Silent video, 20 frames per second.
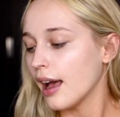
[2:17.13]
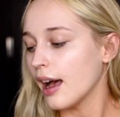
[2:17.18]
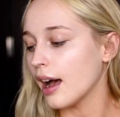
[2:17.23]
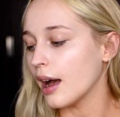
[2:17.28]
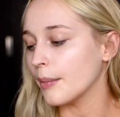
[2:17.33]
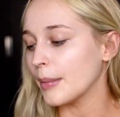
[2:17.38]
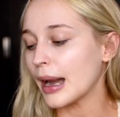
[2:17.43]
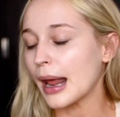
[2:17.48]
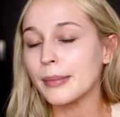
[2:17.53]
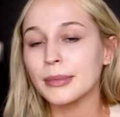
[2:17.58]

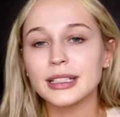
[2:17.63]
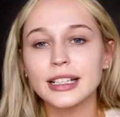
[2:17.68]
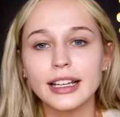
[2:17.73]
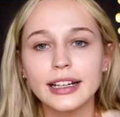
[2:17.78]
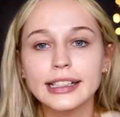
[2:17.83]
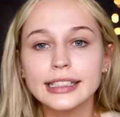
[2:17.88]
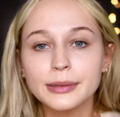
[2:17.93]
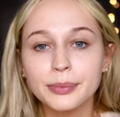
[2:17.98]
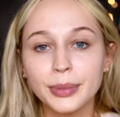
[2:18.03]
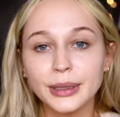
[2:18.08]
And I'm just
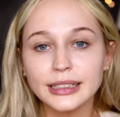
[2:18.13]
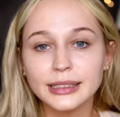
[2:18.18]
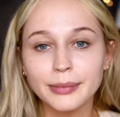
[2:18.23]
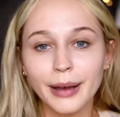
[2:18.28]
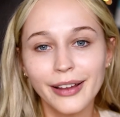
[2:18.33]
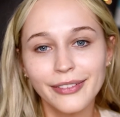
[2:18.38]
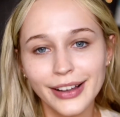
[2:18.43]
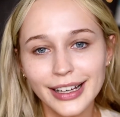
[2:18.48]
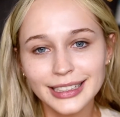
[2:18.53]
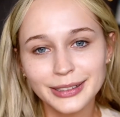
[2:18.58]
going to spritz
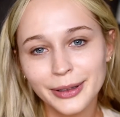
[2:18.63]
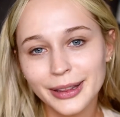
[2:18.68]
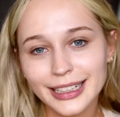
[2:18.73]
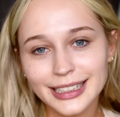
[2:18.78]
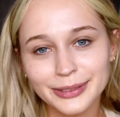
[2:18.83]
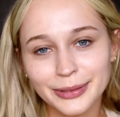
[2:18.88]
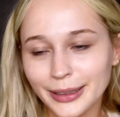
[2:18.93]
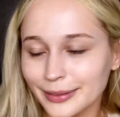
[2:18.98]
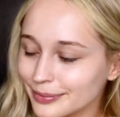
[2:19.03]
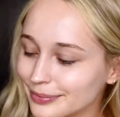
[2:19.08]
my face with
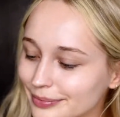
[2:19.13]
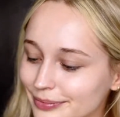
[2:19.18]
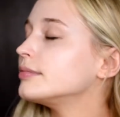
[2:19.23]
this one.